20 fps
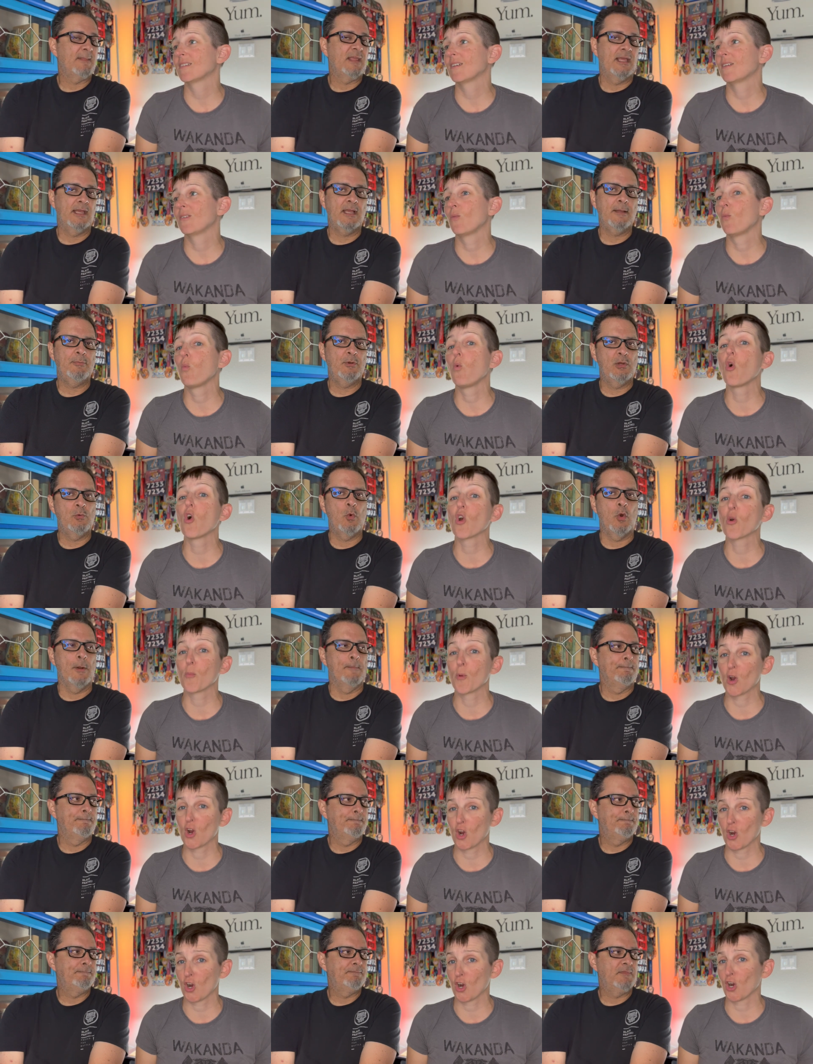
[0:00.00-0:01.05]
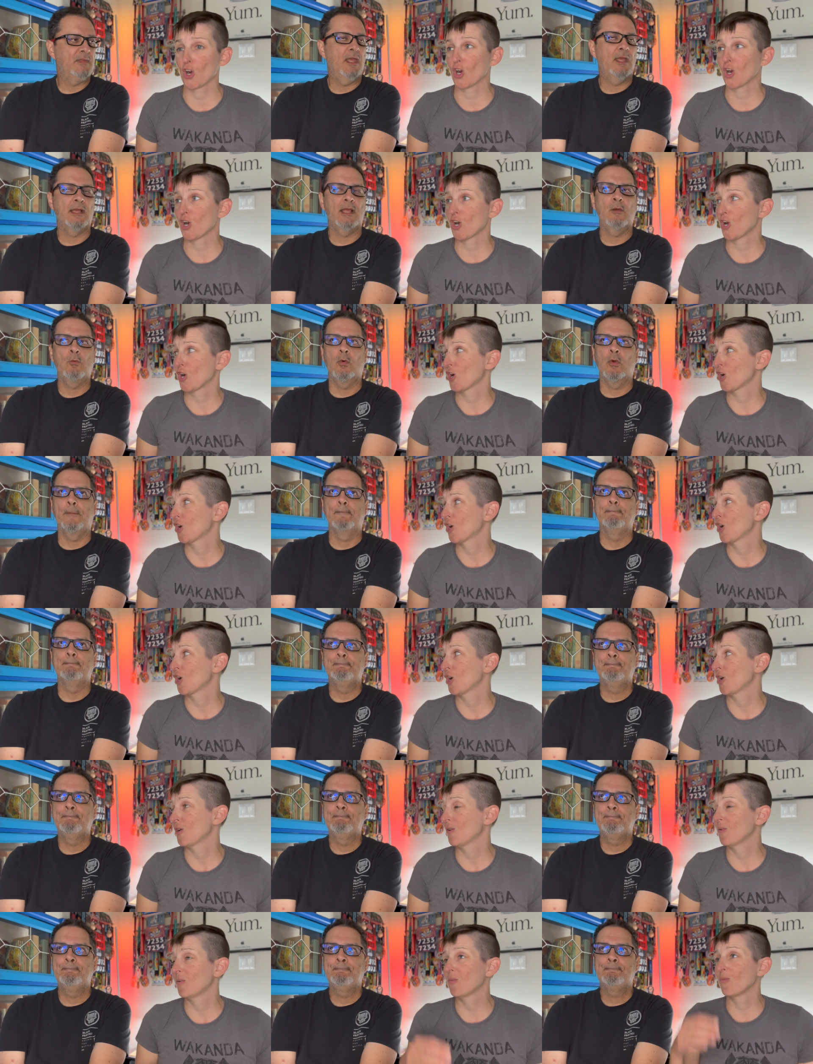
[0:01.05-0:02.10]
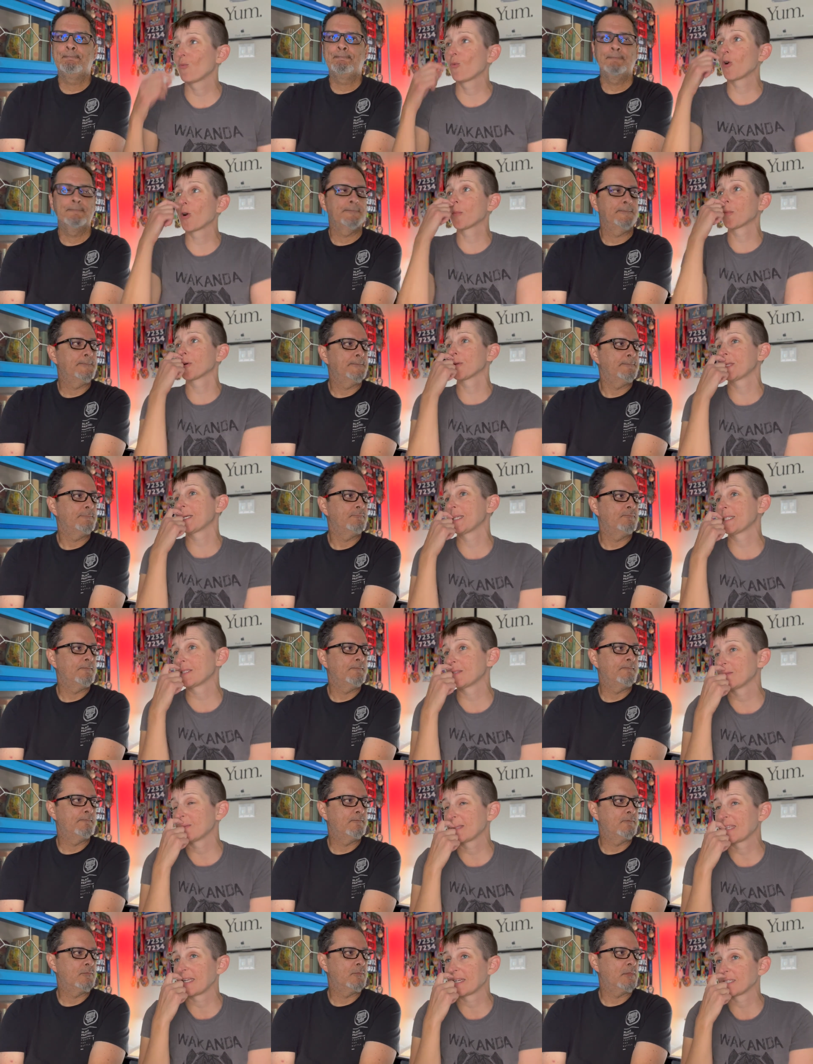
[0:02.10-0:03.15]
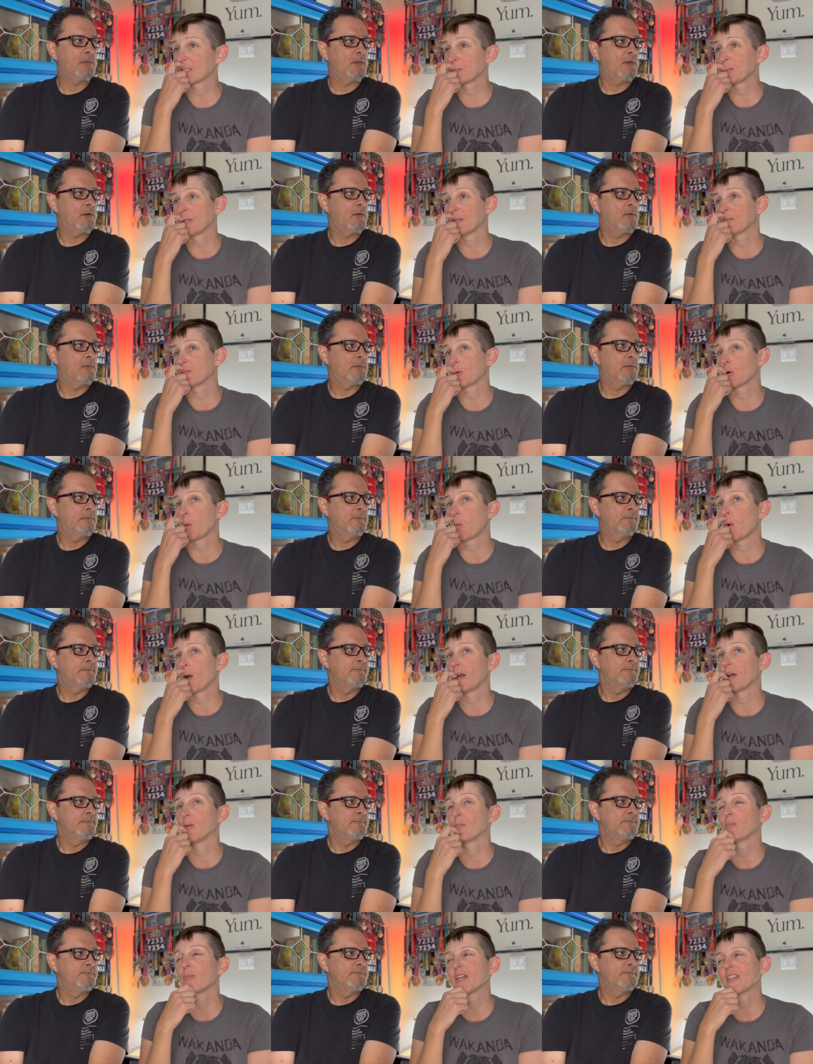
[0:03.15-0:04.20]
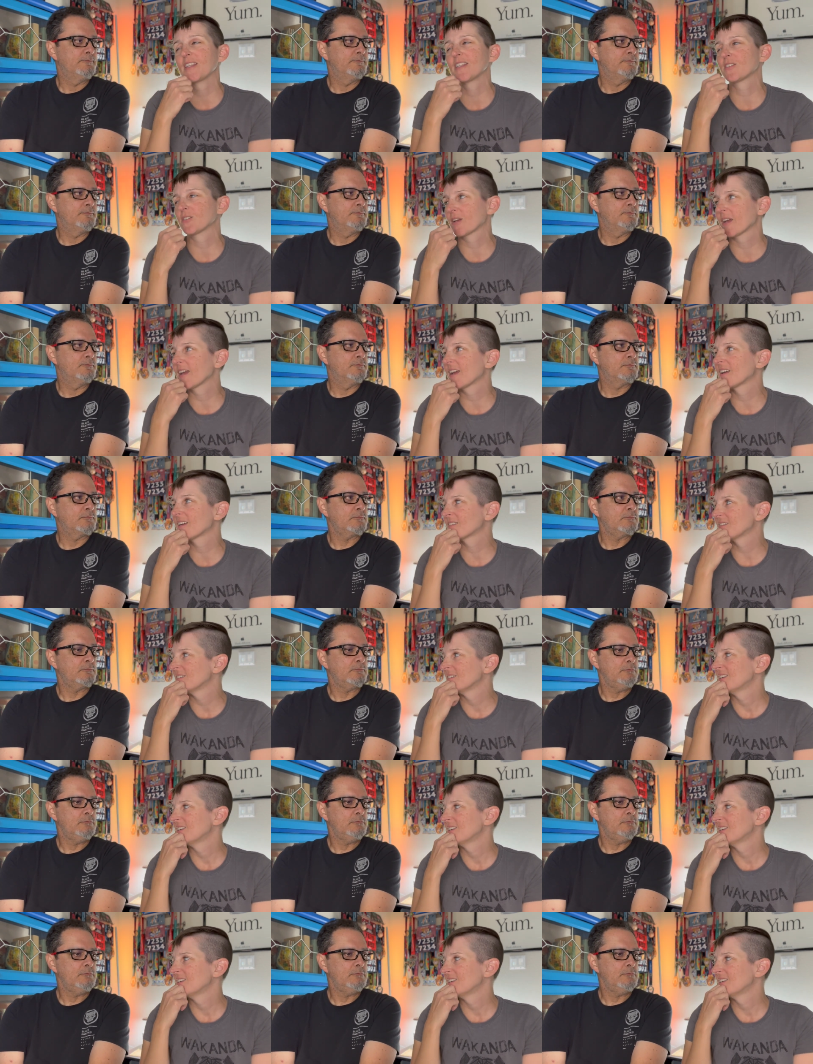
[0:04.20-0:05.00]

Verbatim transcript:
Speaker 1: warmer. Yeah, it got warm.
Speaker 2: Warmer than it's been for a while, but that's okay.